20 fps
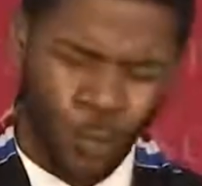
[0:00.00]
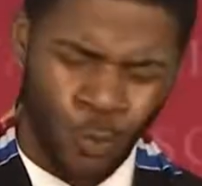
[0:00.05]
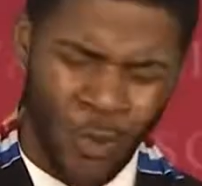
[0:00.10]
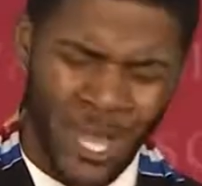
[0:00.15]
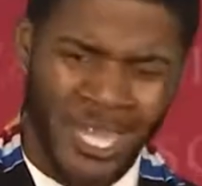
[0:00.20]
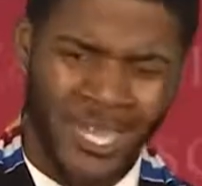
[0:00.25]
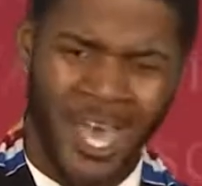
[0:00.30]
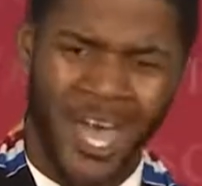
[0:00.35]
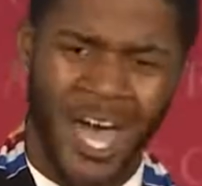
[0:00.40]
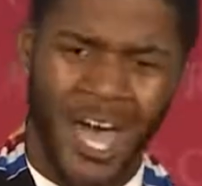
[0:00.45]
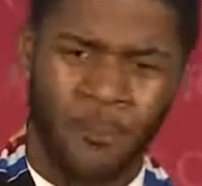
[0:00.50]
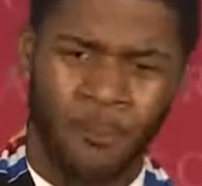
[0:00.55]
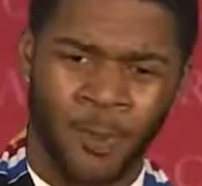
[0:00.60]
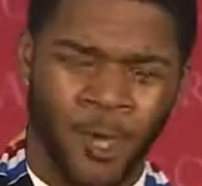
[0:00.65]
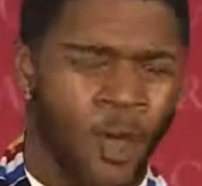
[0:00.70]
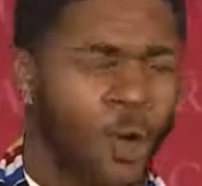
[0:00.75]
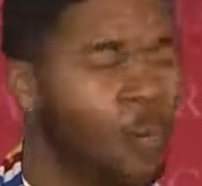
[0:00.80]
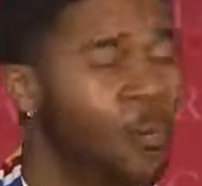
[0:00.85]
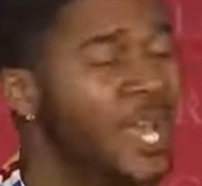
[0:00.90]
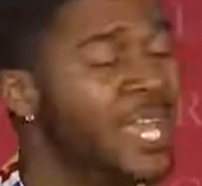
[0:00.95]
So wake
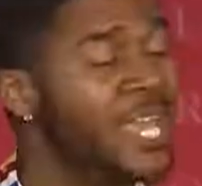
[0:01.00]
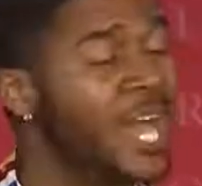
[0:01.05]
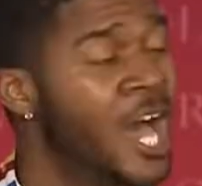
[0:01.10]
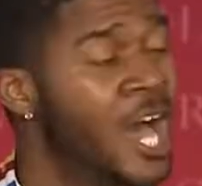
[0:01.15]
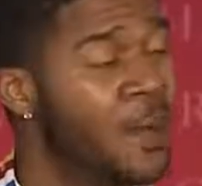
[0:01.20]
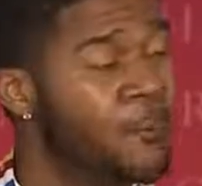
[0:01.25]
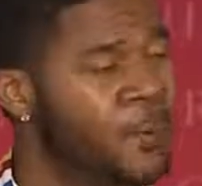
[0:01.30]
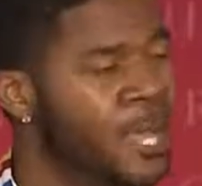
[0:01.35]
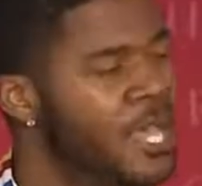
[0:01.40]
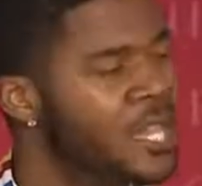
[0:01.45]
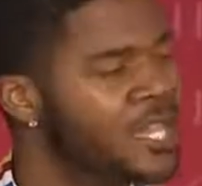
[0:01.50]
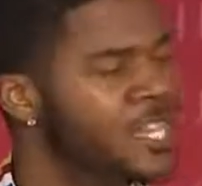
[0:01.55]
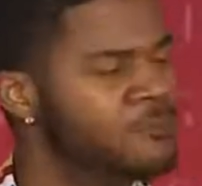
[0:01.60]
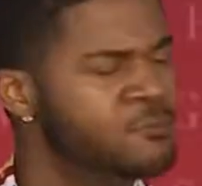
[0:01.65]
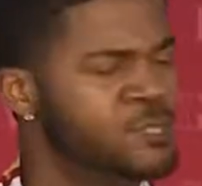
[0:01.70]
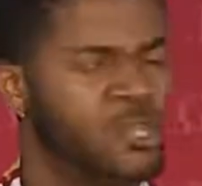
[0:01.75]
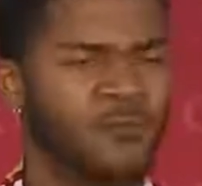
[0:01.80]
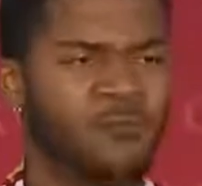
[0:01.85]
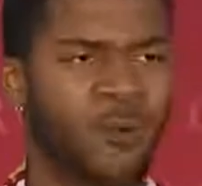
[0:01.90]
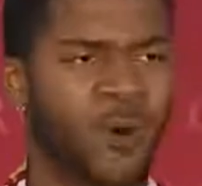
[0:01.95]
up,
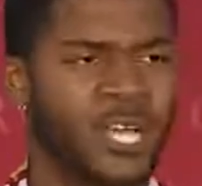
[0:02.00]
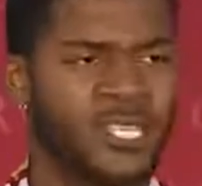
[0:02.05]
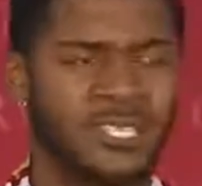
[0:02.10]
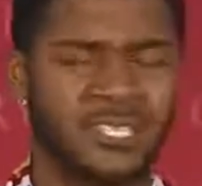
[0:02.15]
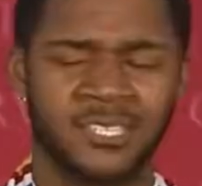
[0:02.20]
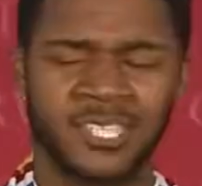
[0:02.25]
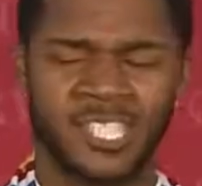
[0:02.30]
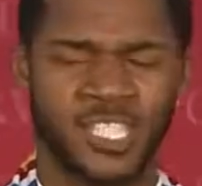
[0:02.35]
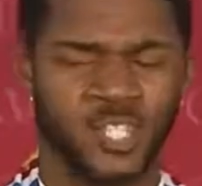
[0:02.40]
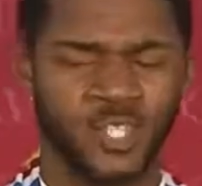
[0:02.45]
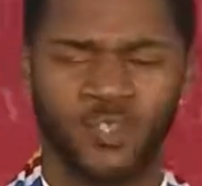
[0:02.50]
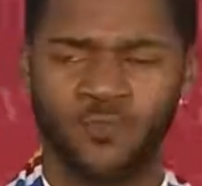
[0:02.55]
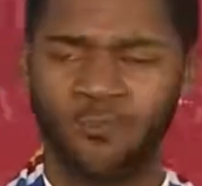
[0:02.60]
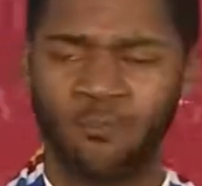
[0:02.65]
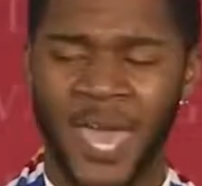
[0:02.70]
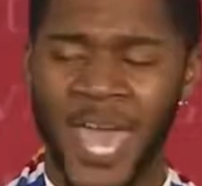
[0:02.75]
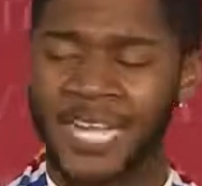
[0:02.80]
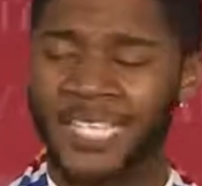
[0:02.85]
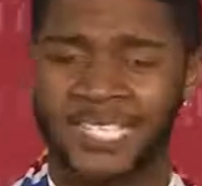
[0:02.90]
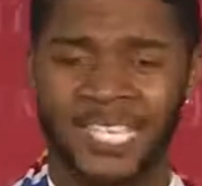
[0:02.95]
lift your voices until
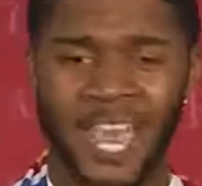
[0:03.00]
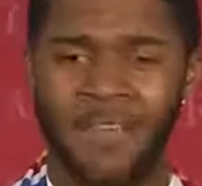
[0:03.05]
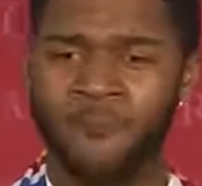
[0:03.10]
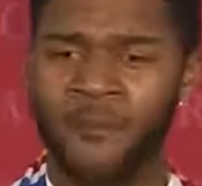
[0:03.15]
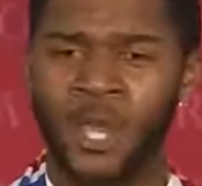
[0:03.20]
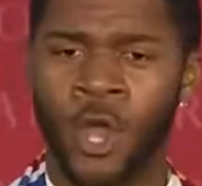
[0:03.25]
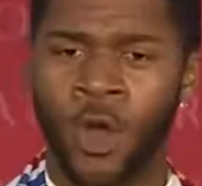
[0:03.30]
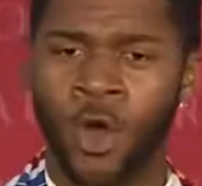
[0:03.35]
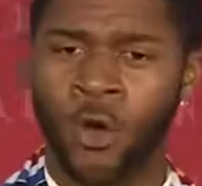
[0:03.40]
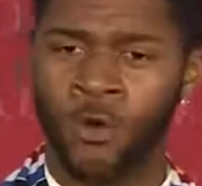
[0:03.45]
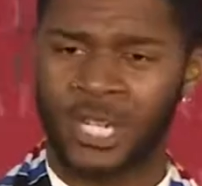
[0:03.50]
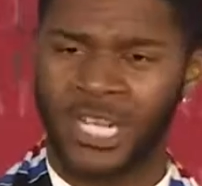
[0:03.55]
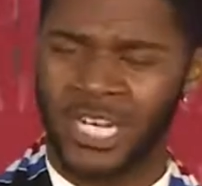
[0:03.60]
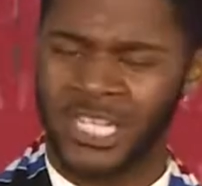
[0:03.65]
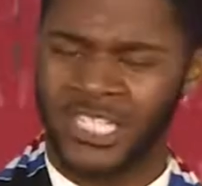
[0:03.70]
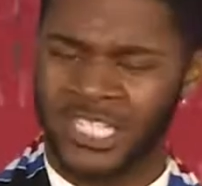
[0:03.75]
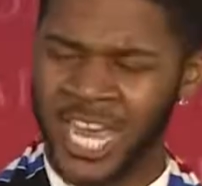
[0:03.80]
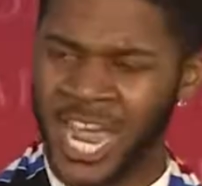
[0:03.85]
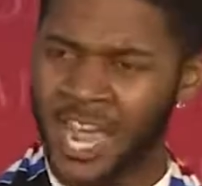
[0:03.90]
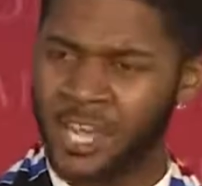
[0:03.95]
you've patched every
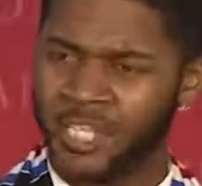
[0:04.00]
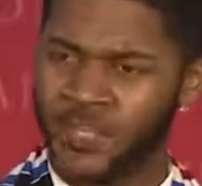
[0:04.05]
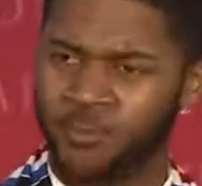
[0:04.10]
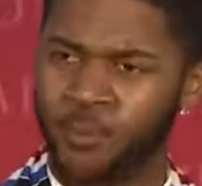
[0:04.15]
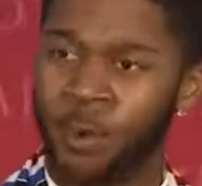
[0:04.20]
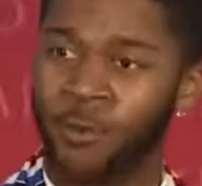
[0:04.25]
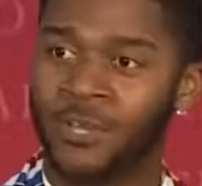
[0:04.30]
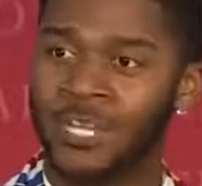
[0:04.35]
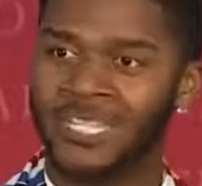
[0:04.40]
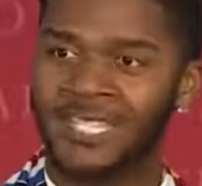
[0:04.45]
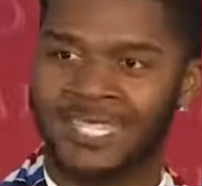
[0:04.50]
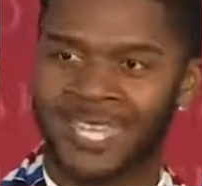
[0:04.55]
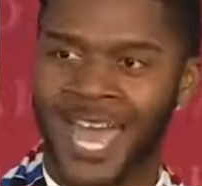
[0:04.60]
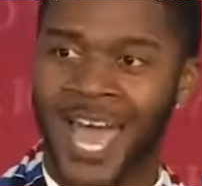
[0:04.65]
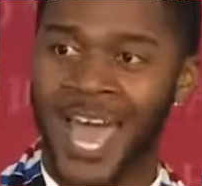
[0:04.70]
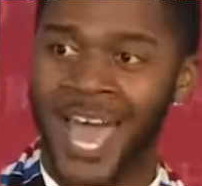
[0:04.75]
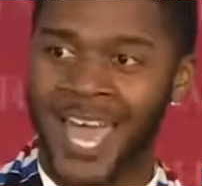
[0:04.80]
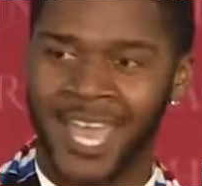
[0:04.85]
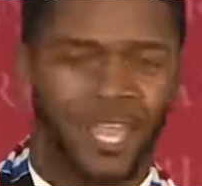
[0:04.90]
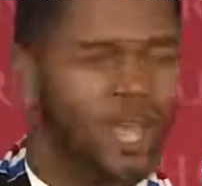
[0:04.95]
hole in a child's broken
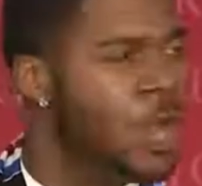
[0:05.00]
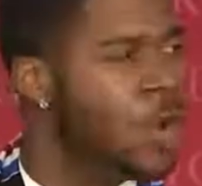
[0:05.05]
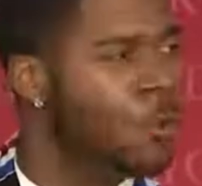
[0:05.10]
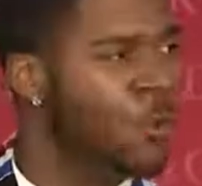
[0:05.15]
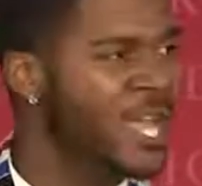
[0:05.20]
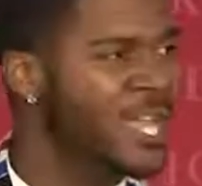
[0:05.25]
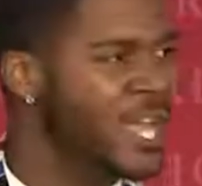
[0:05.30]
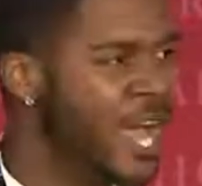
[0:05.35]
sky.